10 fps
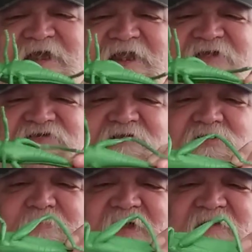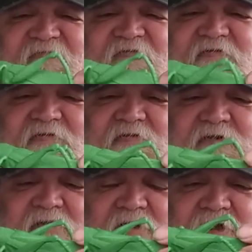he needs a little bit of
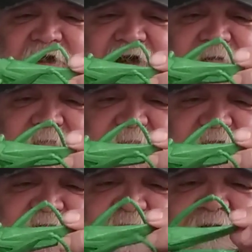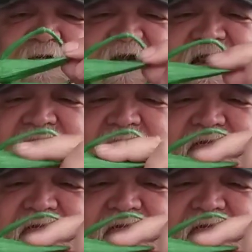coloring.